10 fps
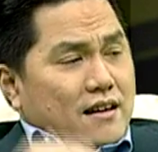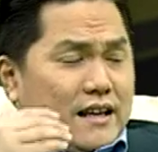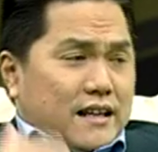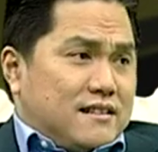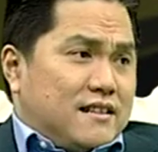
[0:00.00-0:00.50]

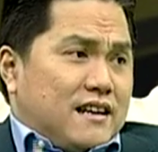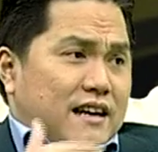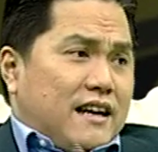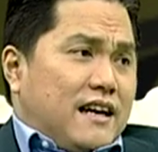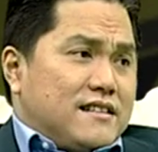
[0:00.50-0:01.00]
Inter
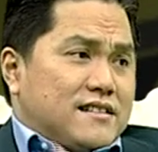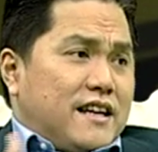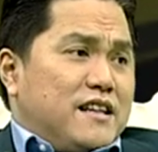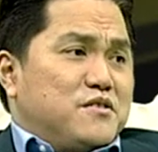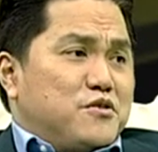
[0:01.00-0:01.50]
and AC
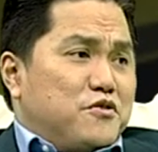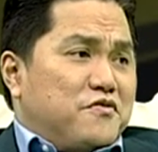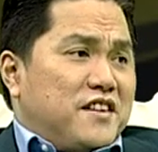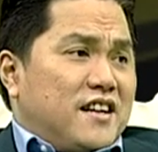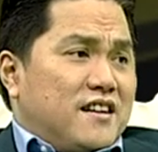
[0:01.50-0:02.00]
and
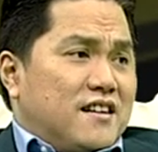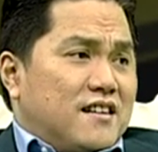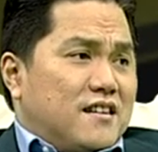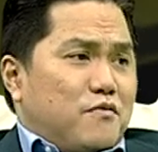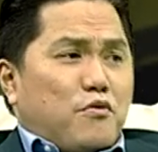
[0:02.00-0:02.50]
Juve,
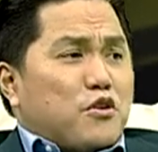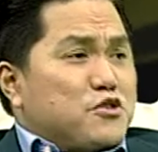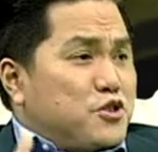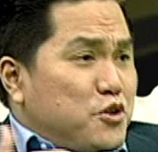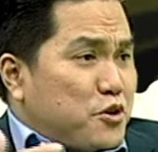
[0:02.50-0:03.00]
for
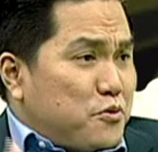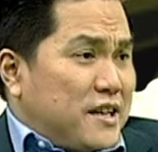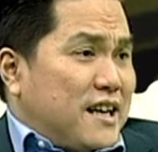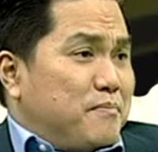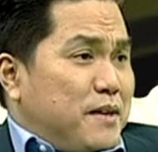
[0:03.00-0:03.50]
sure we
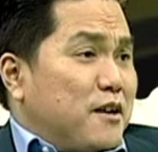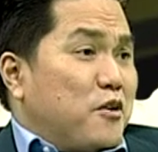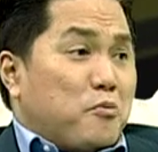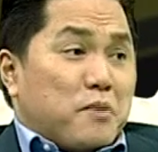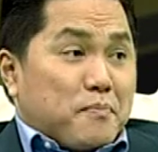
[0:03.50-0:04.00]
can be a
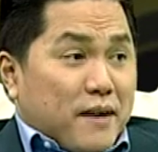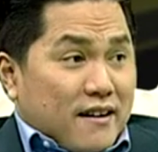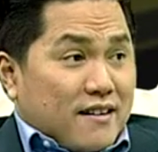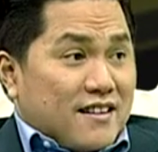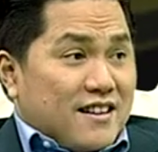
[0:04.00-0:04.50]
global
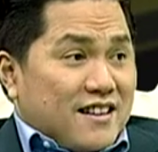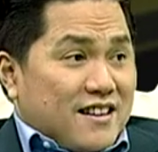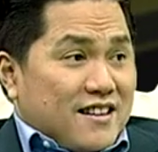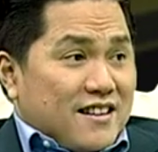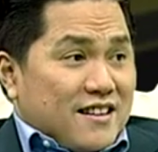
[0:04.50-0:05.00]
brand.
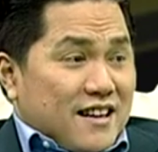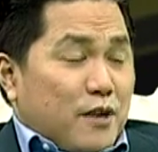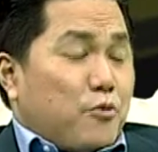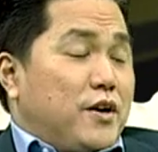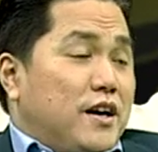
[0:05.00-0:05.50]

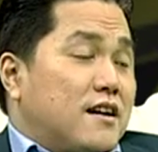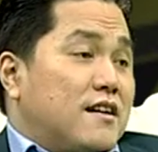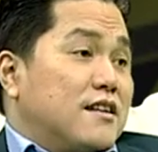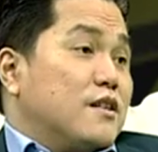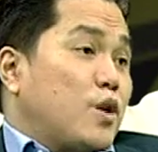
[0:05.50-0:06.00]
And we
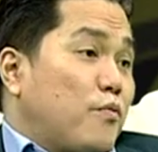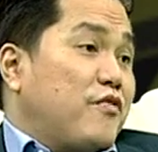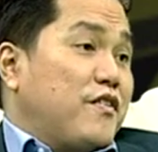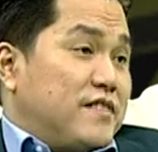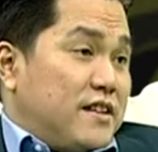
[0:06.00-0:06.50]
are the top
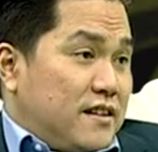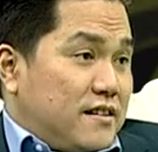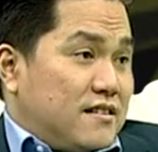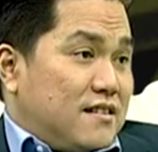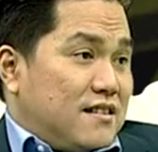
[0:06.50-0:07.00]

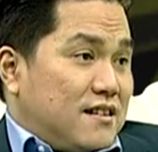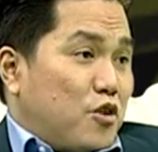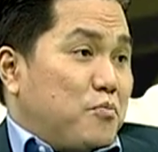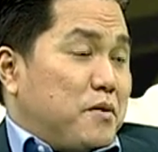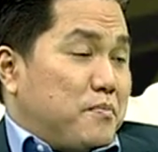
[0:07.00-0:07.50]
15
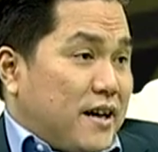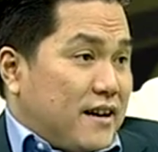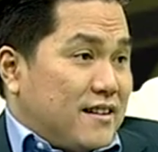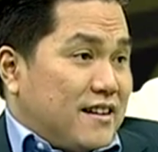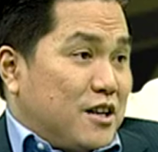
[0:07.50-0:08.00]
global
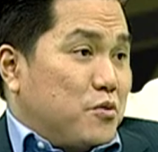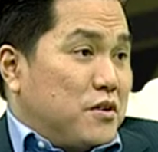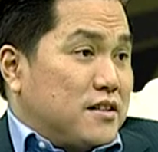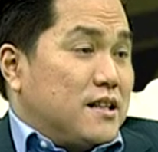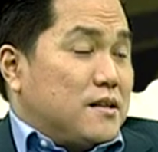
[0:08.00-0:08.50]
brand in the
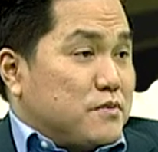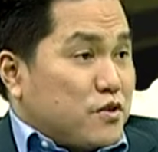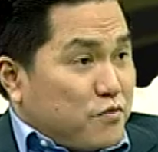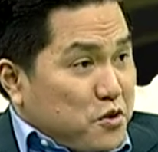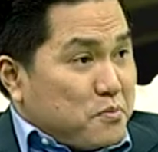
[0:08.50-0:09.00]
world in terms
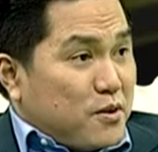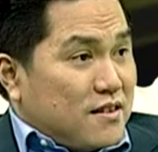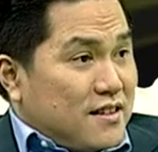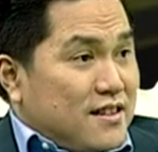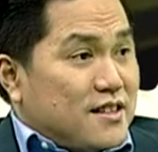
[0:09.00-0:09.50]
of
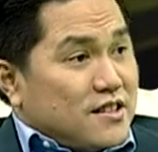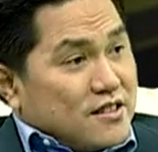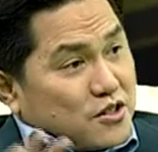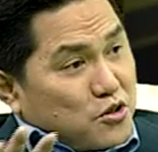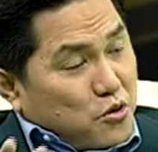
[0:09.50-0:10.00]
football.
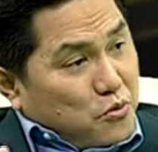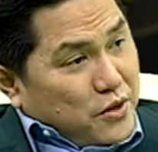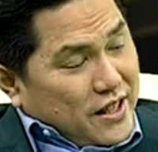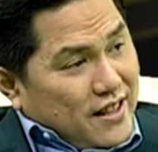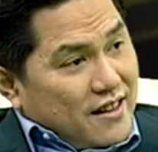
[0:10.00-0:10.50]
So
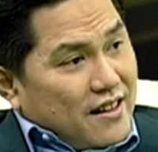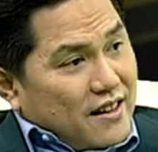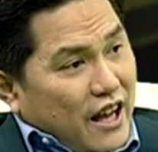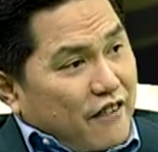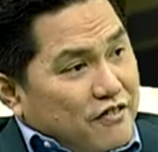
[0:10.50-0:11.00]
we
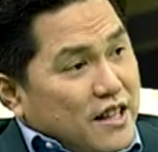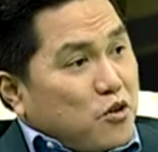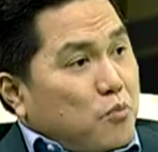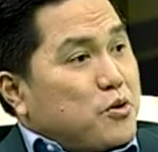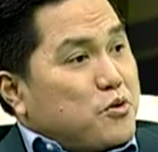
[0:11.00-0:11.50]
have that
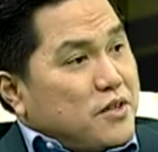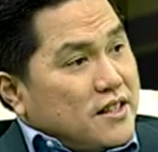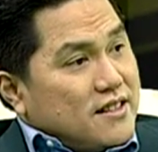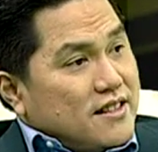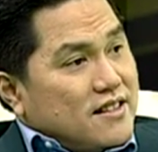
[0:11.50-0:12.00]

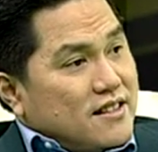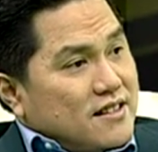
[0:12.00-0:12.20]
opportunity.